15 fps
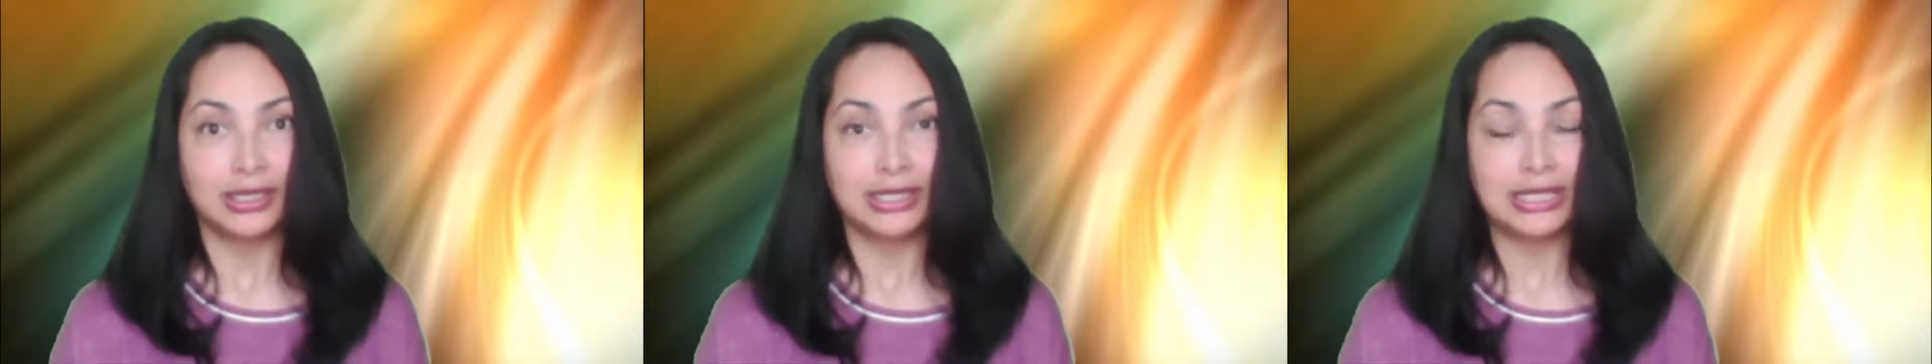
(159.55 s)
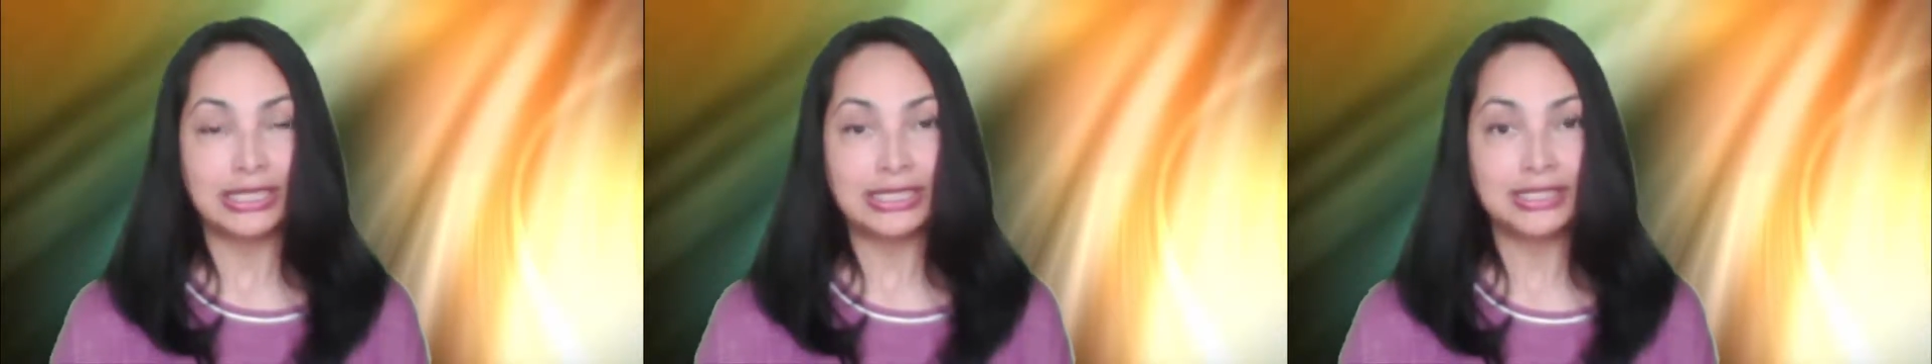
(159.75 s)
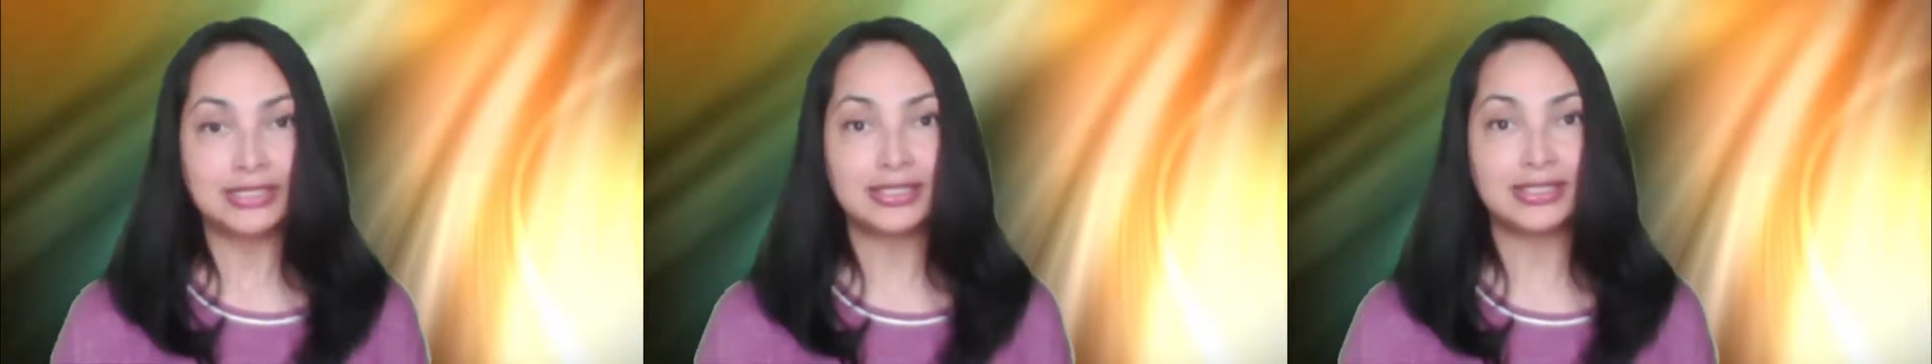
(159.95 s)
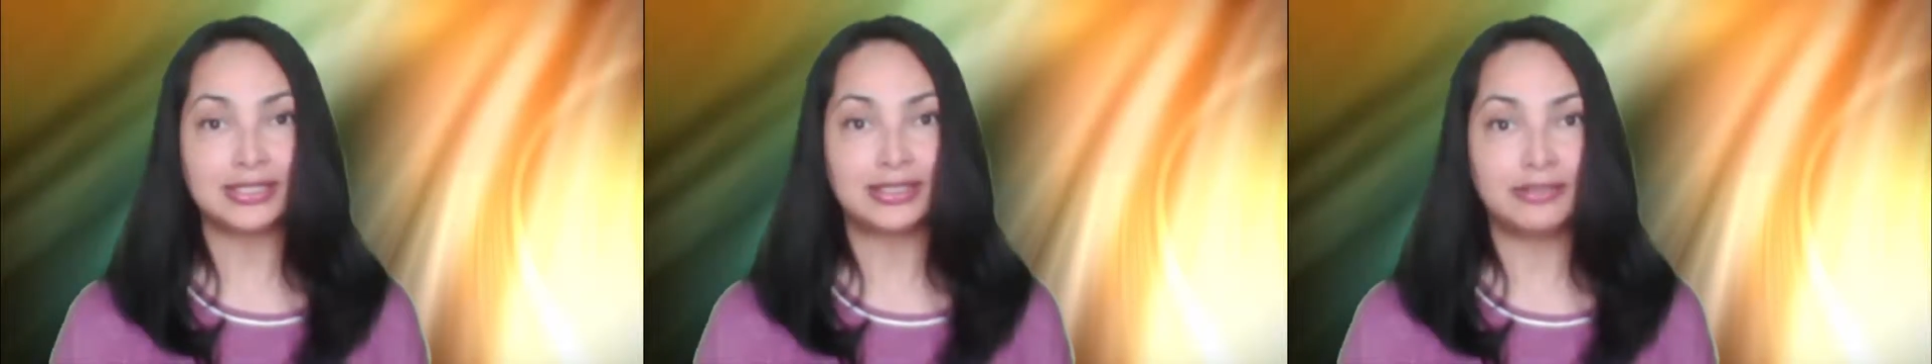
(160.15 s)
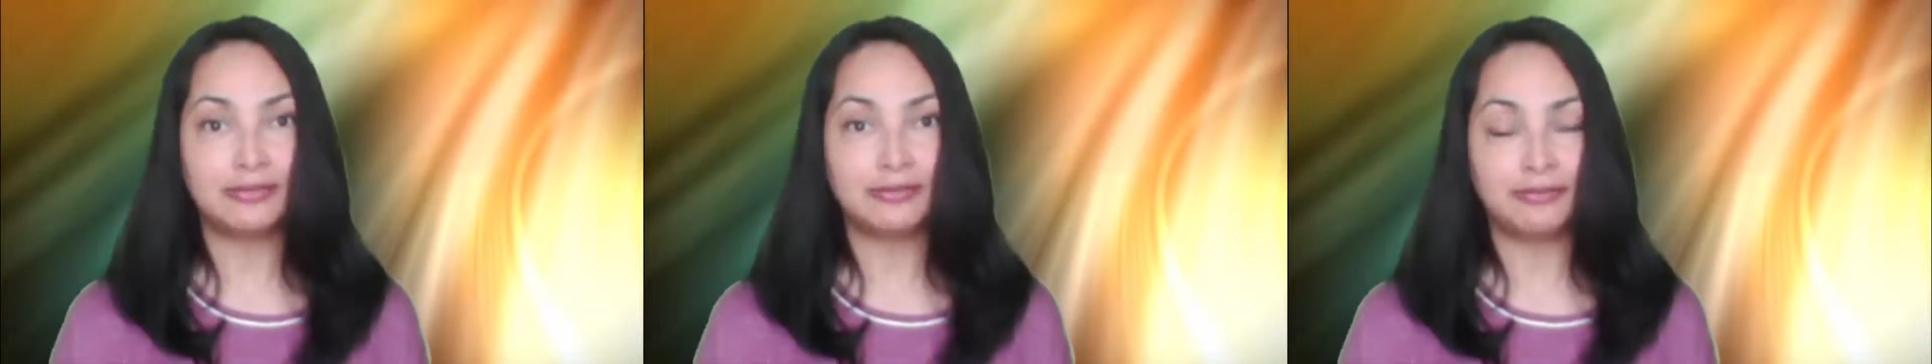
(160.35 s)
Is it
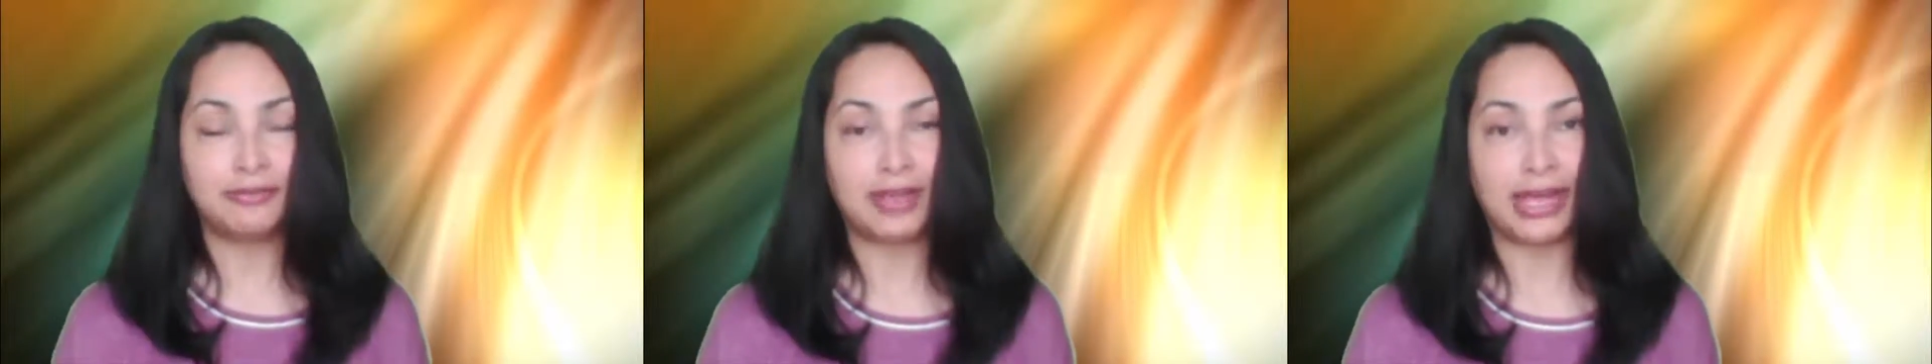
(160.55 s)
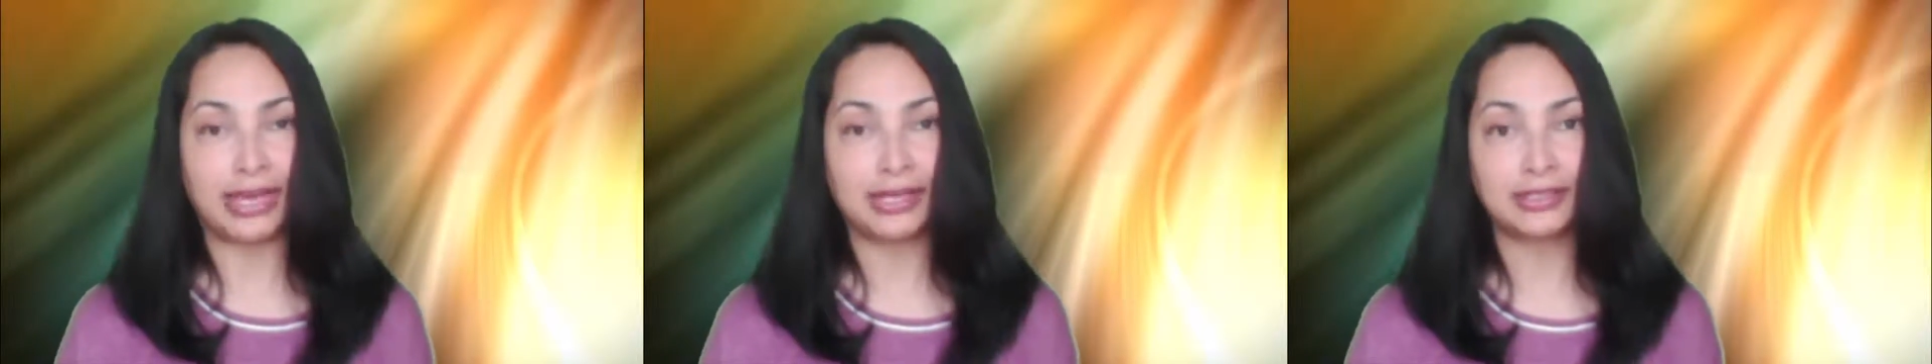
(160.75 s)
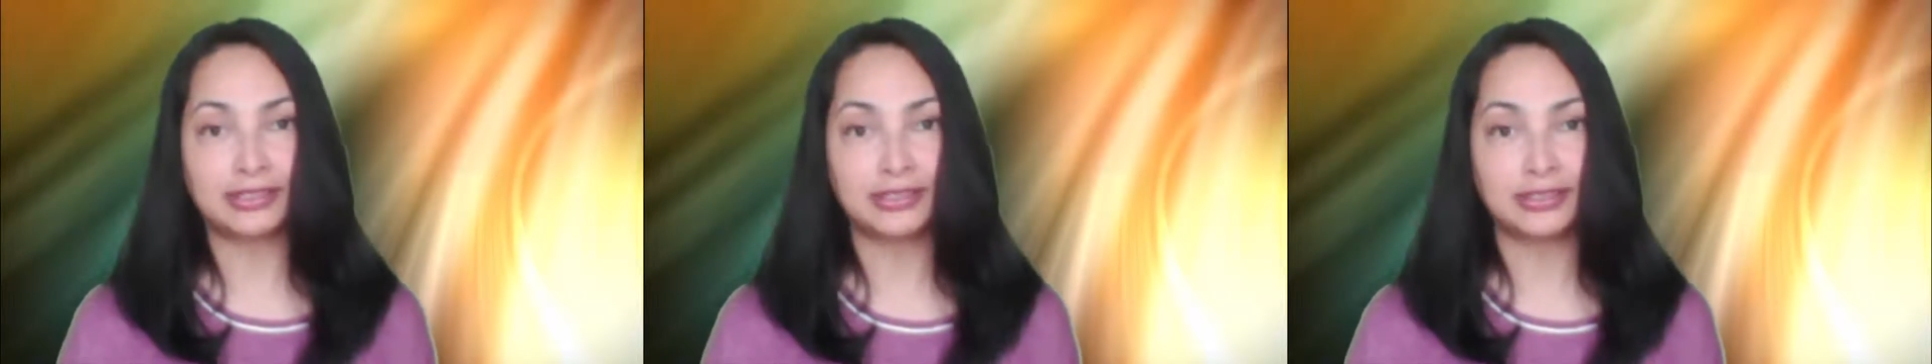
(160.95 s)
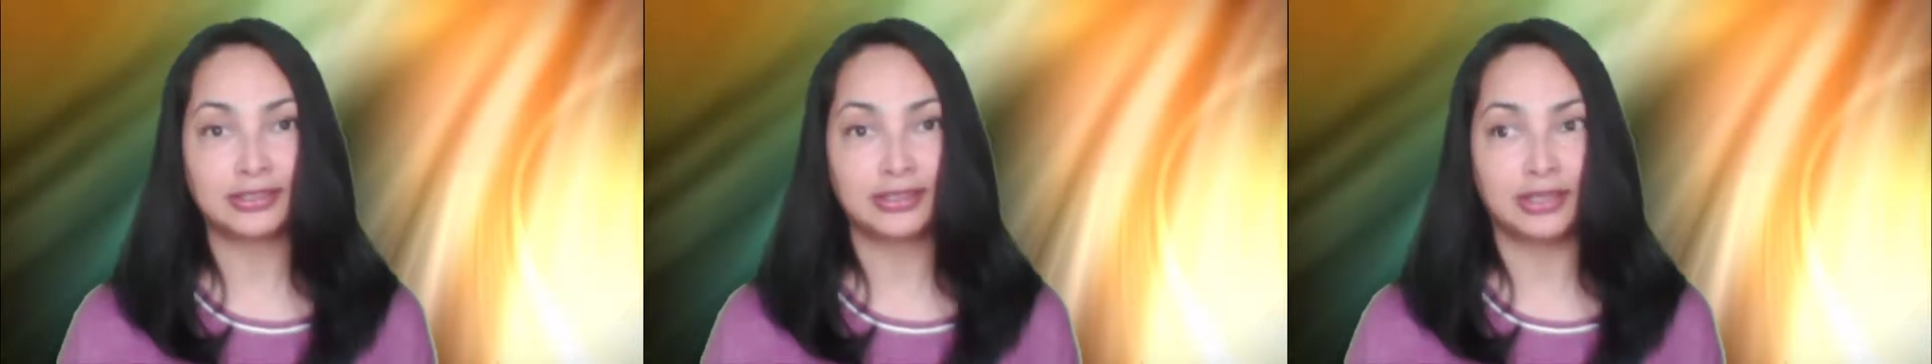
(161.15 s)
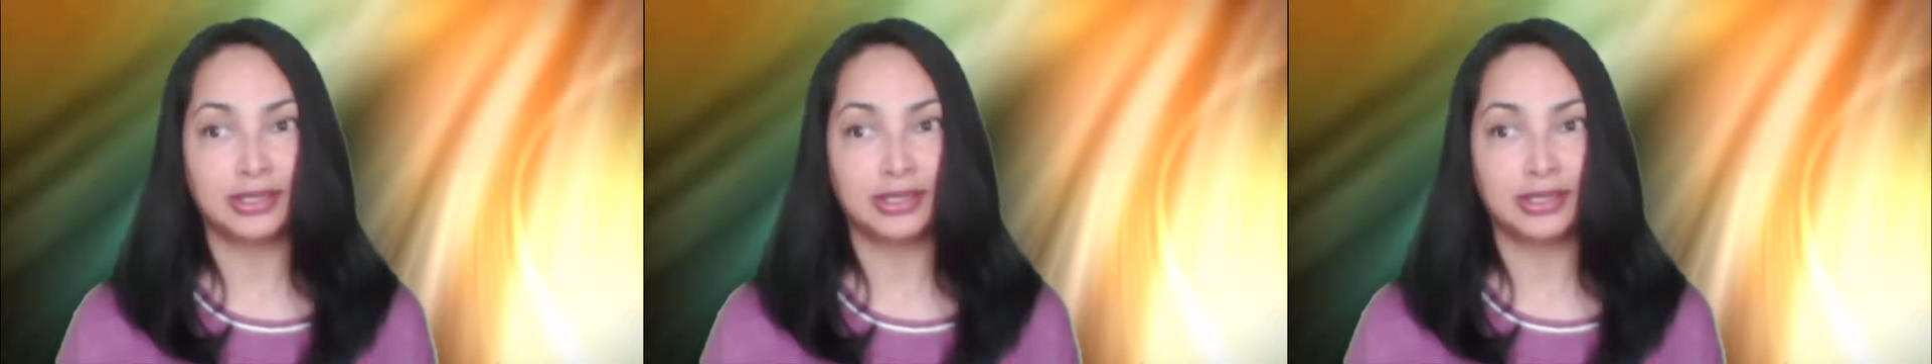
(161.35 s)
in fact